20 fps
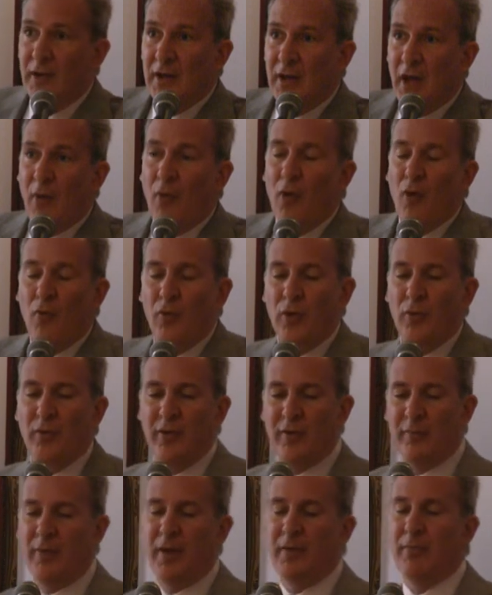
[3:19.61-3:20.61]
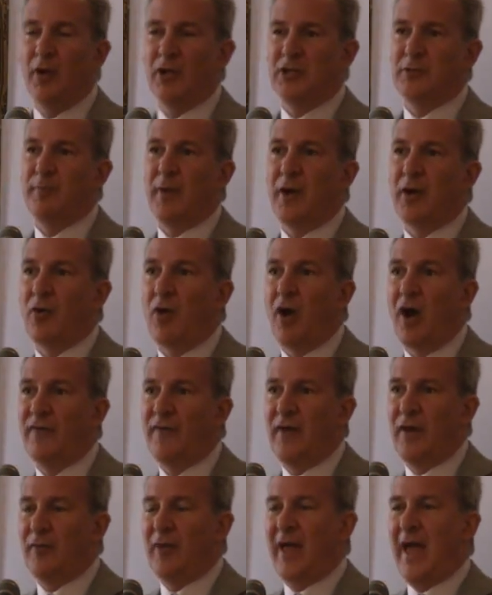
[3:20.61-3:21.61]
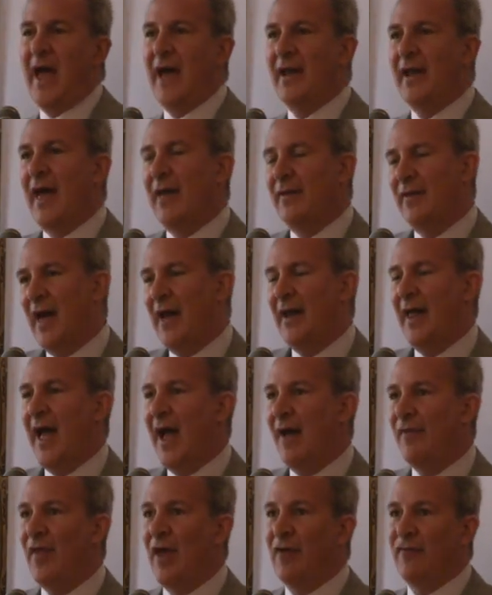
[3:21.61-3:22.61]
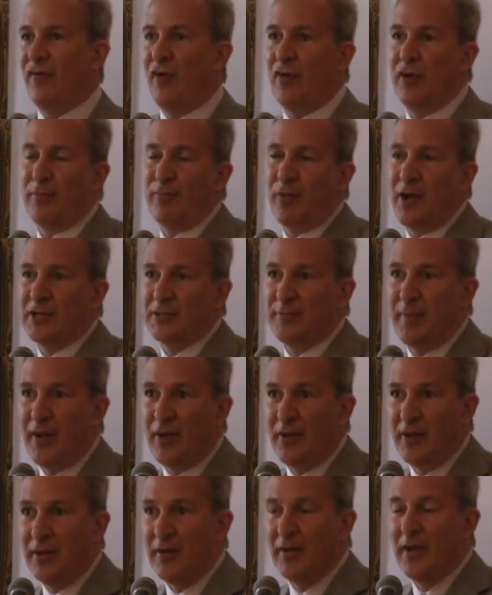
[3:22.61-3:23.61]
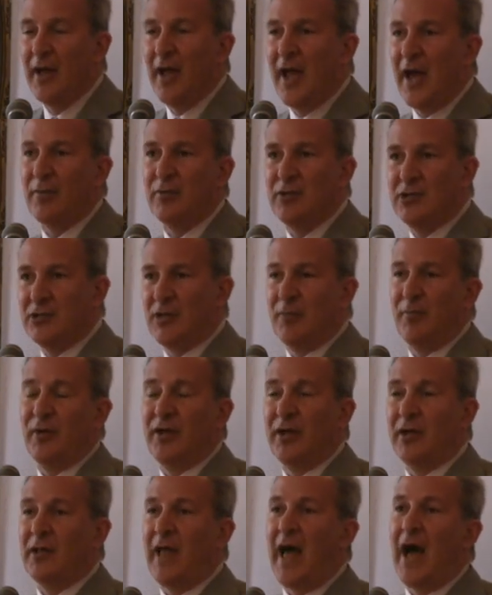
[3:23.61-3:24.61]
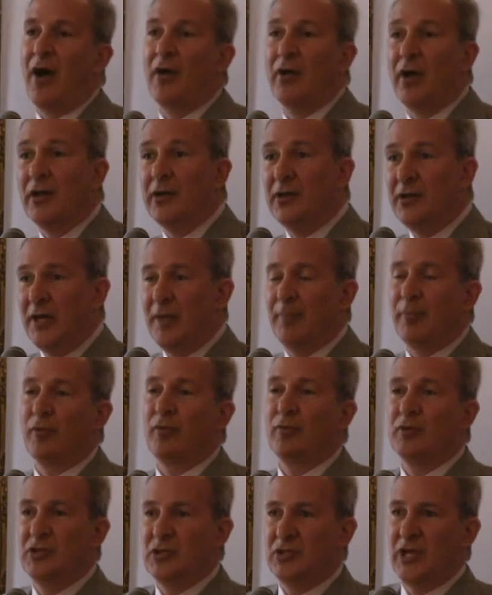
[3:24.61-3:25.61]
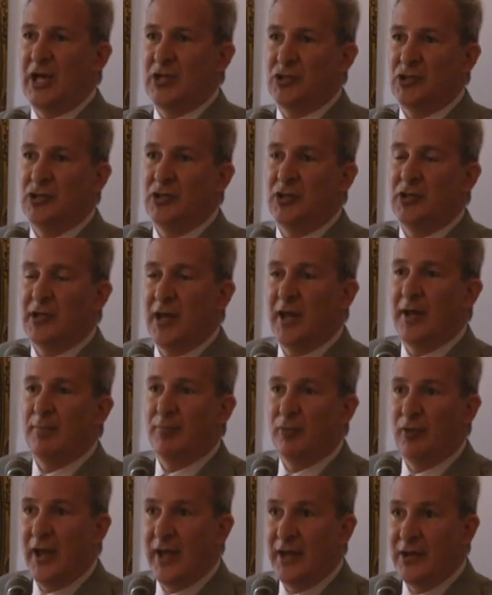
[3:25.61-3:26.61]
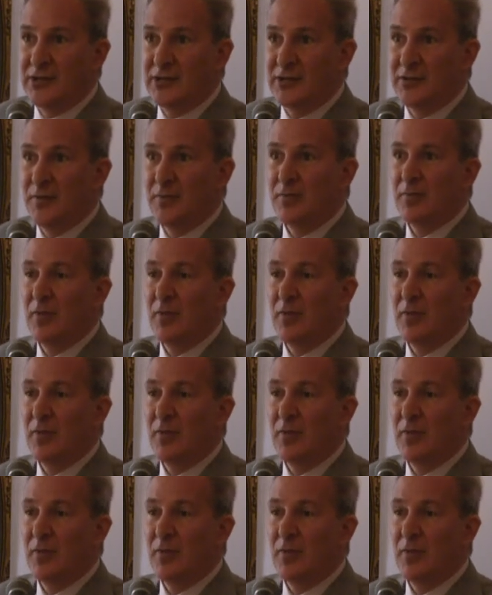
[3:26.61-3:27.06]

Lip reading: Now, would we have been much better off had we not had that phony prosperity? Had we simply allowed a deeper recession to take place